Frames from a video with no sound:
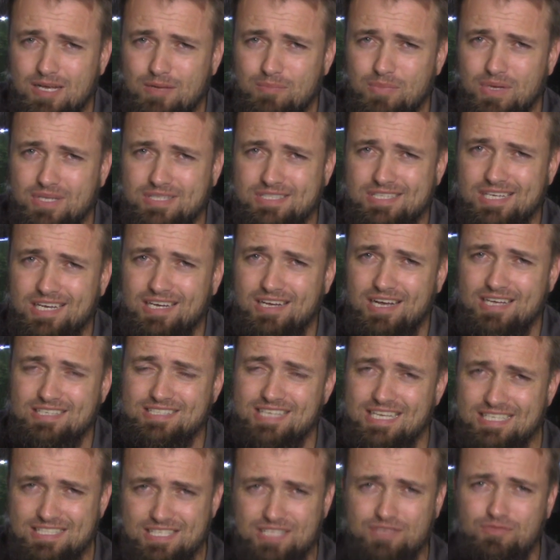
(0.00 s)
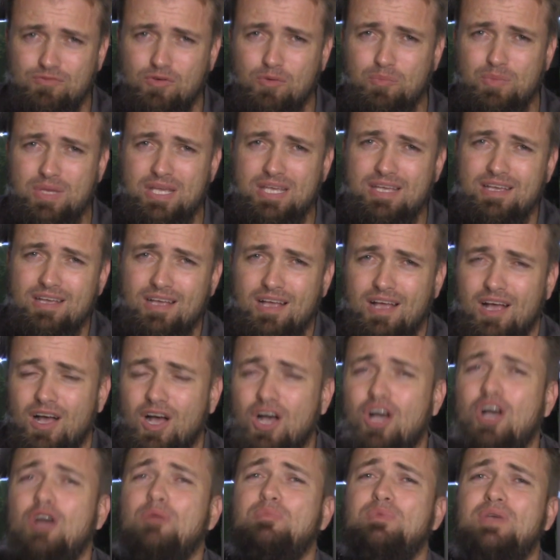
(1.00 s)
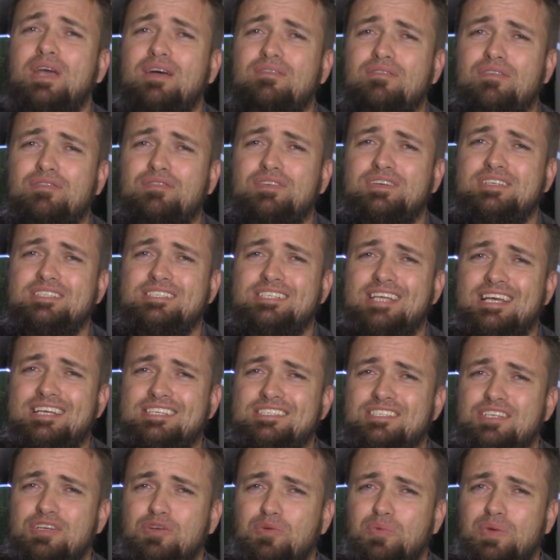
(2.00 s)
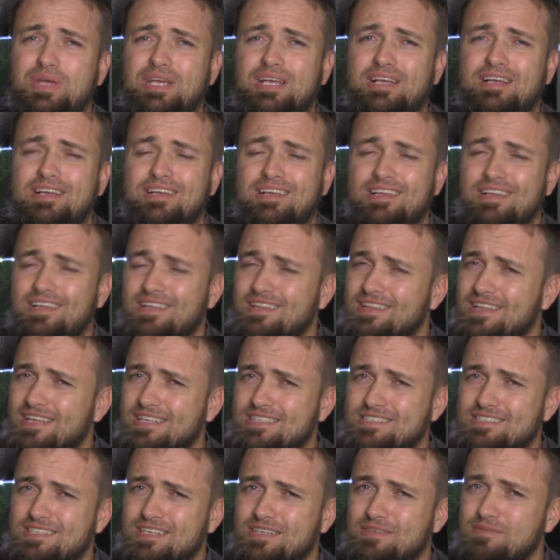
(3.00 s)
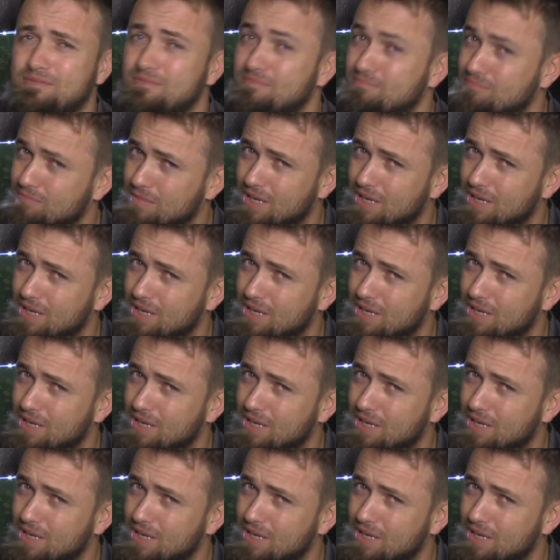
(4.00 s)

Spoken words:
But yeah, guys, that's it from me. I hope you have a fantastic week. That's it.